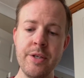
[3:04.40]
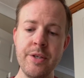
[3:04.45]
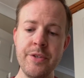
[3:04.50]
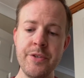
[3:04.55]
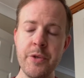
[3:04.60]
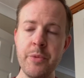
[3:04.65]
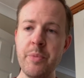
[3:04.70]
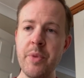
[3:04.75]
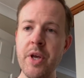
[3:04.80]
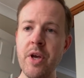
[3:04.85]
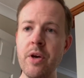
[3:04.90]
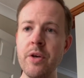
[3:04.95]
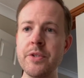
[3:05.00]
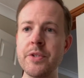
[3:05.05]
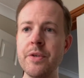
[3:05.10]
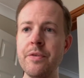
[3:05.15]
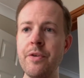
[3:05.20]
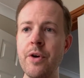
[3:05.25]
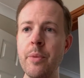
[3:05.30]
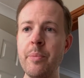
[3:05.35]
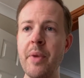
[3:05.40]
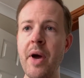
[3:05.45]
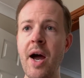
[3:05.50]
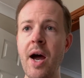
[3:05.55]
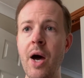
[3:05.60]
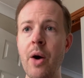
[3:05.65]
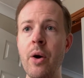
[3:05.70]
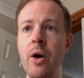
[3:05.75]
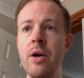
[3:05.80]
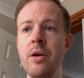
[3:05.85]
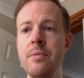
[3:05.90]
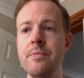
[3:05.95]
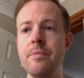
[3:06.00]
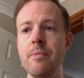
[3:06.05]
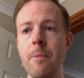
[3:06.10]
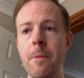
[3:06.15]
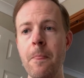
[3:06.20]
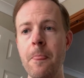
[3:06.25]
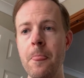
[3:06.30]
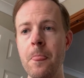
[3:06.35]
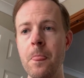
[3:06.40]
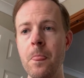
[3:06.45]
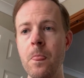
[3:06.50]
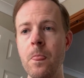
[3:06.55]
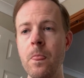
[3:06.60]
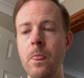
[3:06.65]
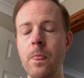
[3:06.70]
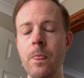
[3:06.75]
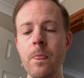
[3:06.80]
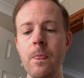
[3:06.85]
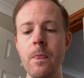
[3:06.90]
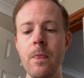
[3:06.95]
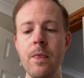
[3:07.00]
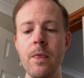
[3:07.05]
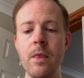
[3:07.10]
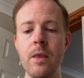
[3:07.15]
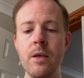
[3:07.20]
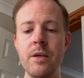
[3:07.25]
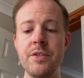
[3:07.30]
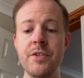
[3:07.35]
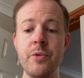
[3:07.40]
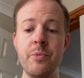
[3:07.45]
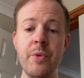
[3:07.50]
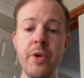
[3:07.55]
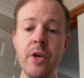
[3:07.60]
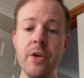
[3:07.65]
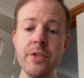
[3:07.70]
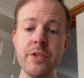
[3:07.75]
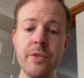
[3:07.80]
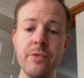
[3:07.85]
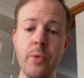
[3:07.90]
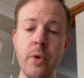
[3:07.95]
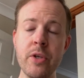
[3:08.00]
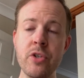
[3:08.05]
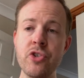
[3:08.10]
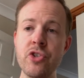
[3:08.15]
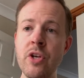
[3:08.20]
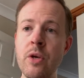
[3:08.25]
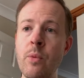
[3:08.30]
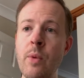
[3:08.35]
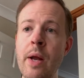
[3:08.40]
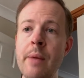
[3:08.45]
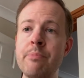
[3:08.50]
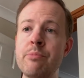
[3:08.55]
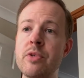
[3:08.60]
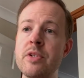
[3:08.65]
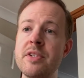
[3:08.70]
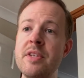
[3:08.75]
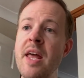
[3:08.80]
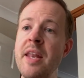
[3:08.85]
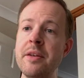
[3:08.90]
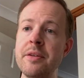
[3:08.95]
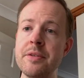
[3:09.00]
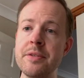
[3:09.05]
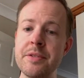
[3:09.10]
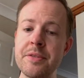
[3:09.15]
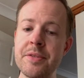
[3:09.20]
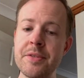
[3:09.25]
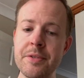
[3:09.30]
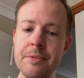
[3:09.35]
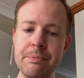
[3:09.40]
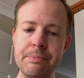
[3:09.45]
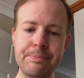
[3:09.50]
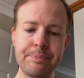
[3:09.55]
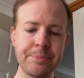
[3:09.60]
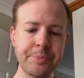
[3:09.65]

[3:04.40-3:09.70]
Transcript: Is it because of her power? Is it because of what she represents?